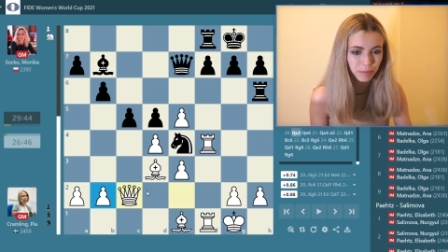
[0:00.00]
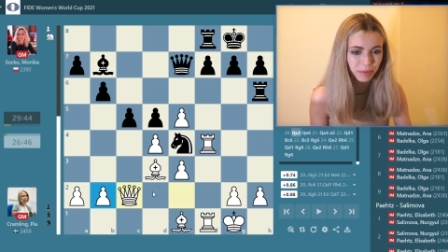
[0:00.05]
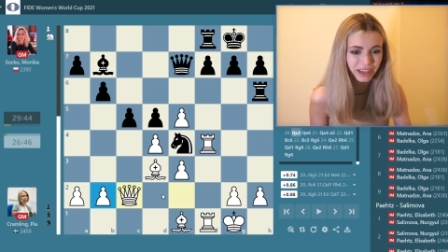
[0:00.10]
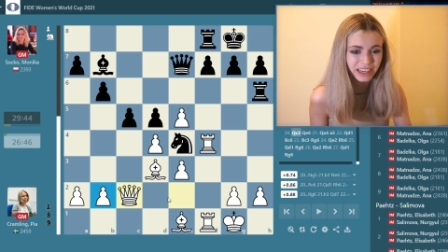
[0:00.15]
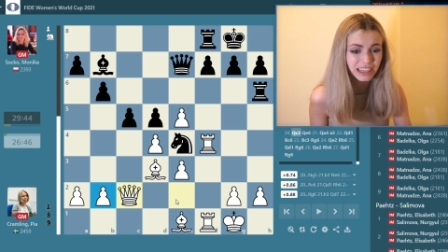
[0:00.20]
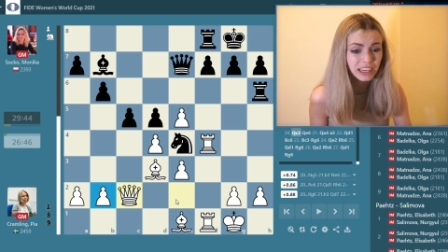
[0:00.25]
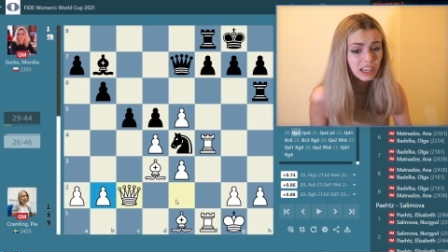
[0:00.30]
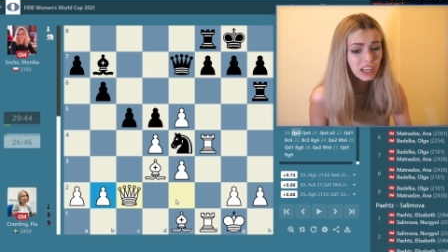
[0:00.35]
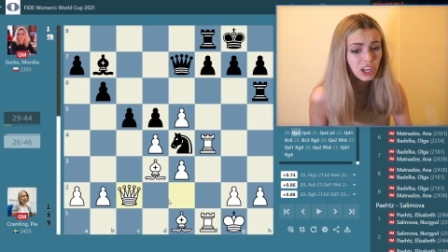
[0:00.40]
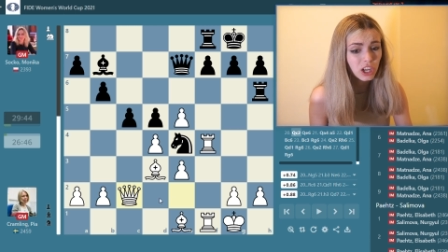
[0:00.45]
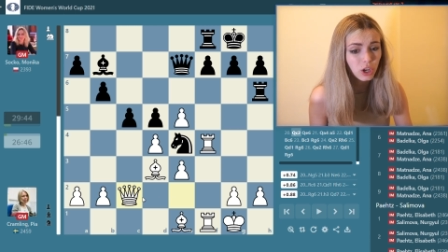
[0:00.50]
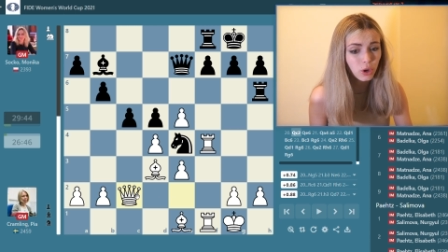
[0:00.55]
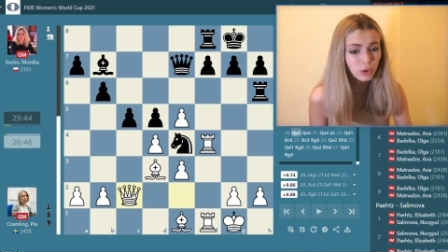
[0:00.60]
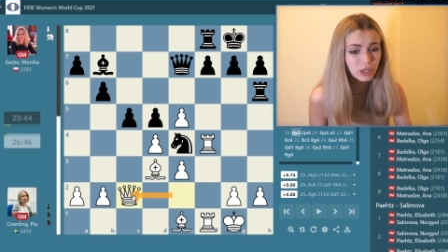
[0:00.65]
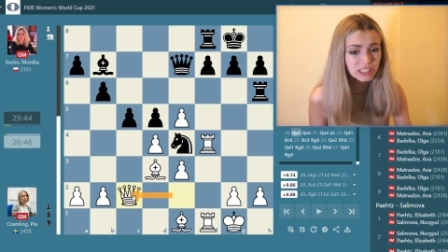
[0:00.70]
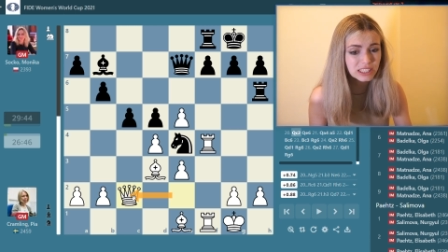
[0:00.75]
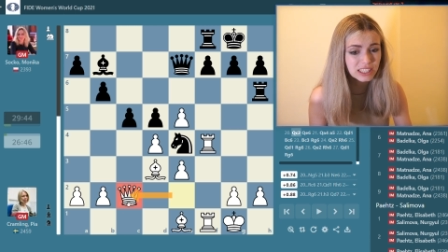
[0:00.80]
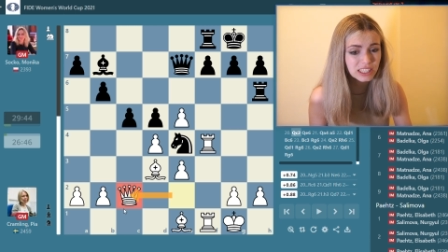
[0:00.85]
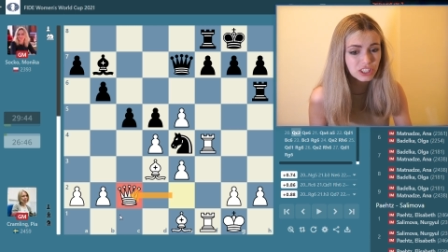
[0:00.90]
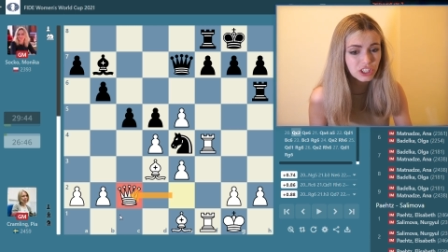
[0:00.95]
But
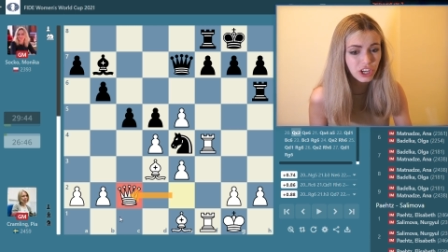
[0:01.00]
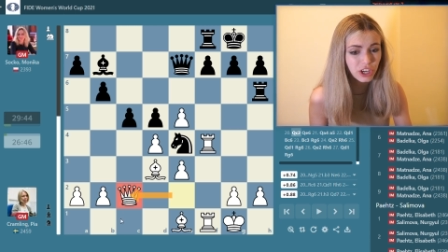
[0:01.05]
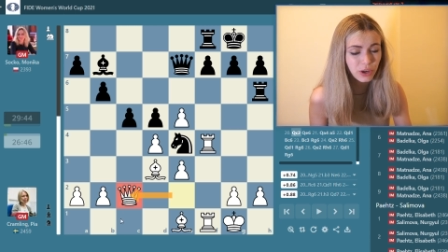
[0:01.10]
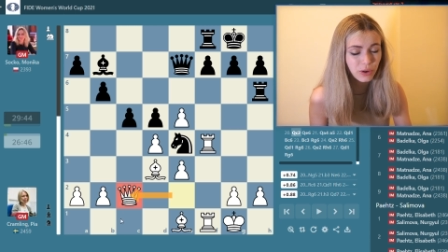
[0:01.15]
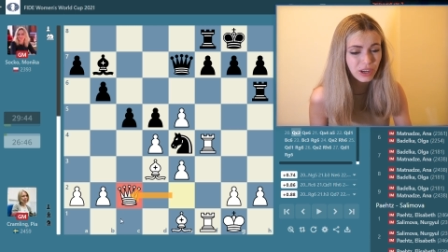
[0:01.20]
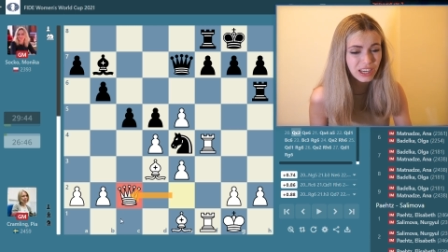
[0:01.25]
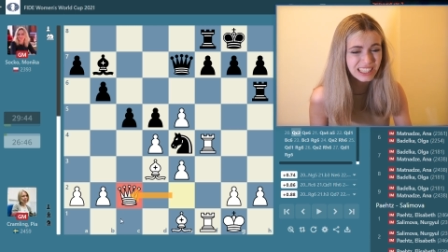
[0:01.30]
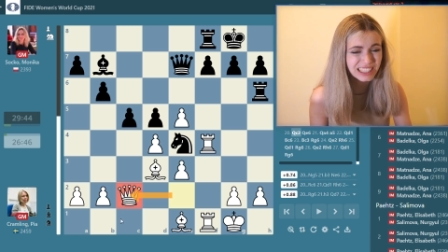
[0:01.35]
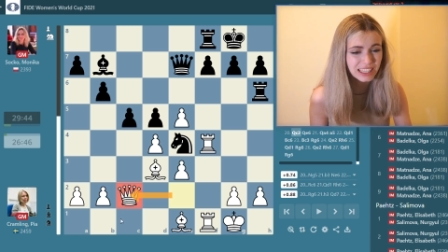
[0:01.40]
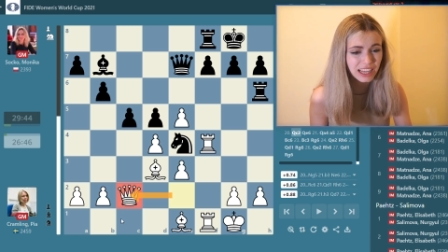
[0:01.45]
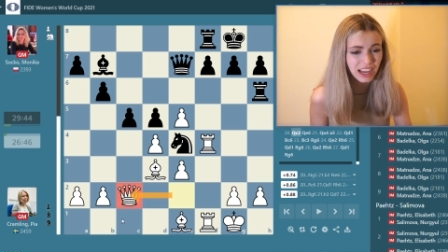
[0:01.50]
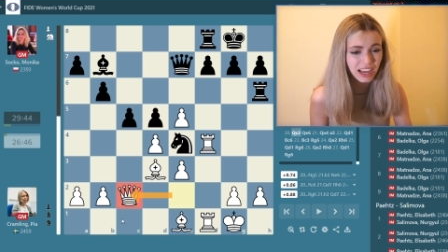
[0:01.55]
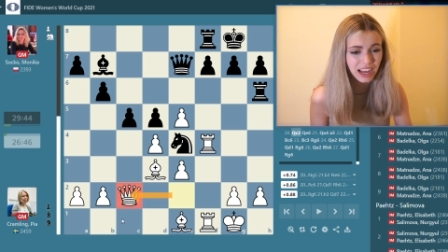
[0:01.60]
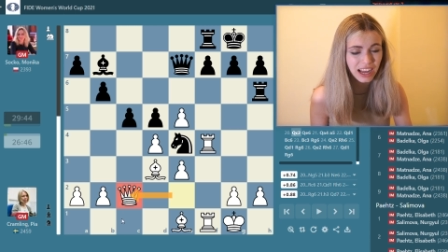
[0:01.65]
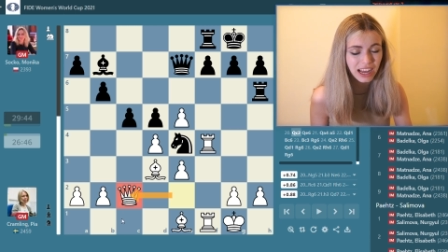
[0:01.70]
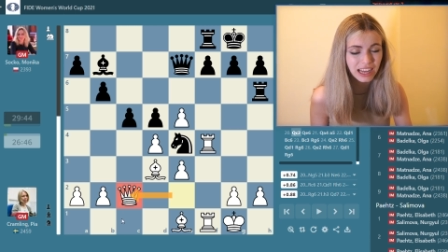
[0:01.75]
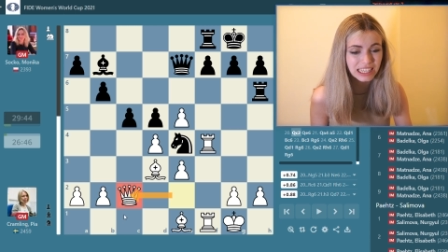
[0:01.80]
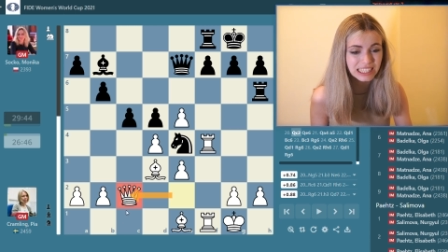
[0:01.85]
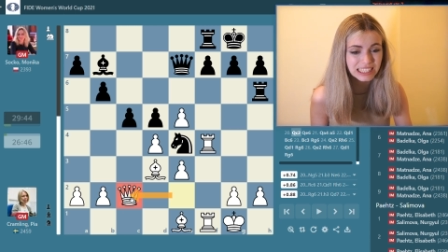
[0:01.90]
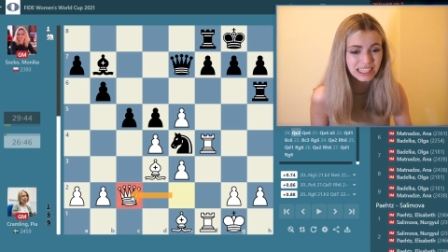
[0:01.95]
queen c2 is
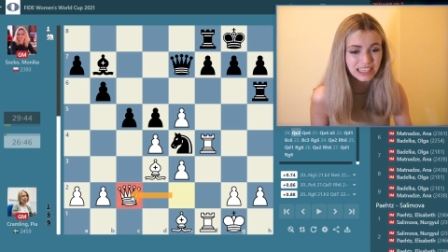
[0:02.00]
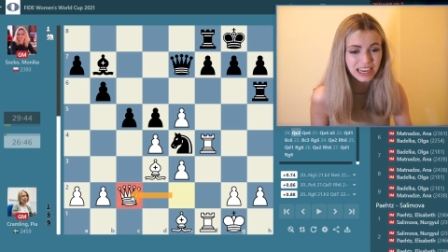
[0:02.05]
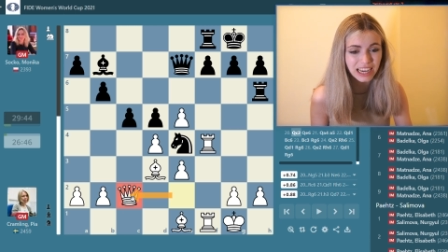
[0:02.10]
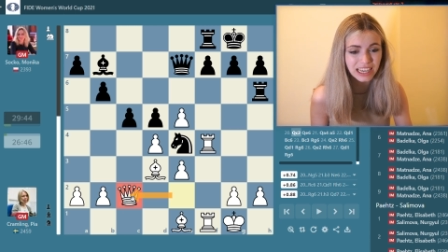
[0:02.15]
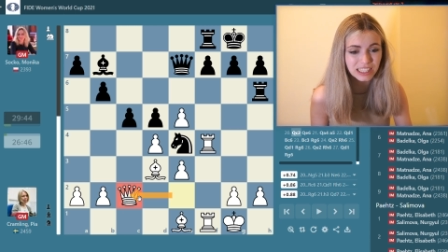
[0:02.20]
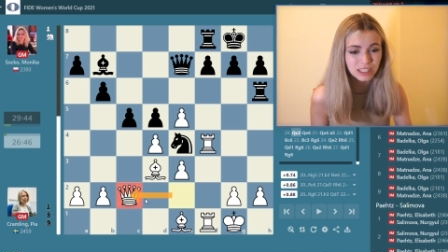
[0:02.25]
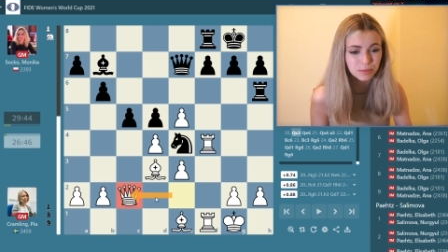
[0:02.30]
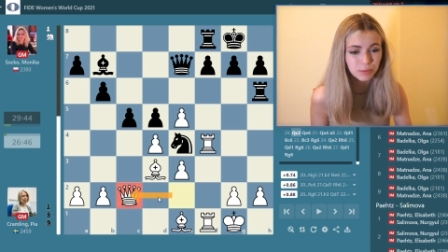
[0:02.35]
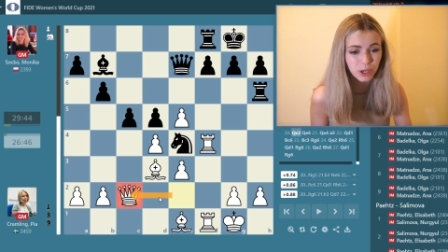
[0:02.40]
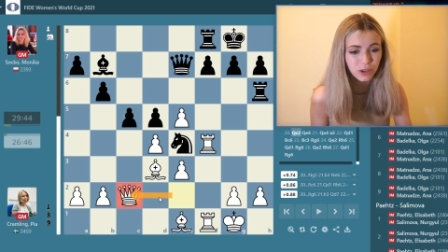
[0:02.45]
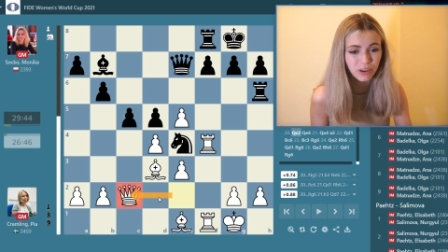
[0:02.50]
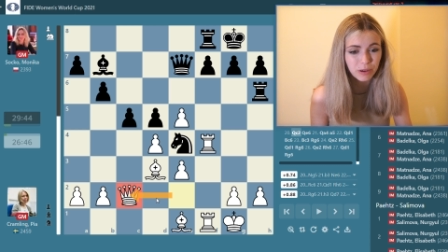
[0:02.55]
a nice move.